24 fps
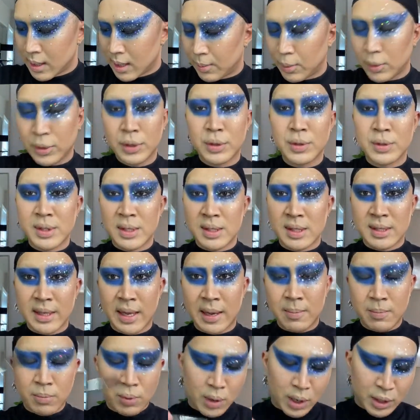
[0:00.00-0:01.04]
I'm going to use the
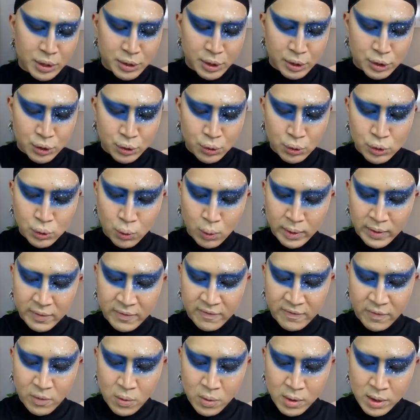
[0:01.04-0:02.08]
same brush, the
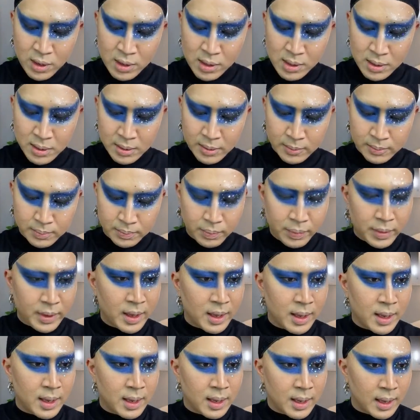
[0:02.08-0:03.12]
224,
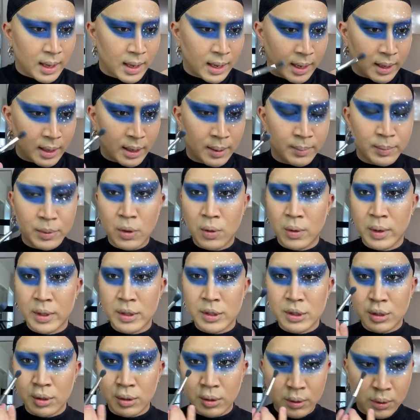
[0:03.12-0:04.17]
and I'm going
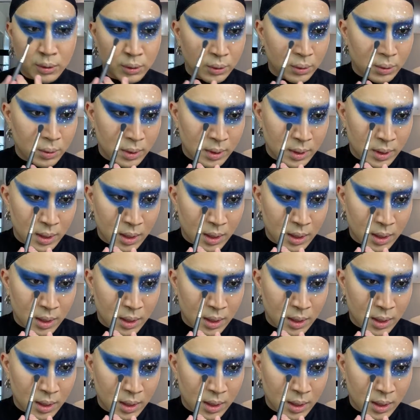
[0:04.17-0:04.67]
to,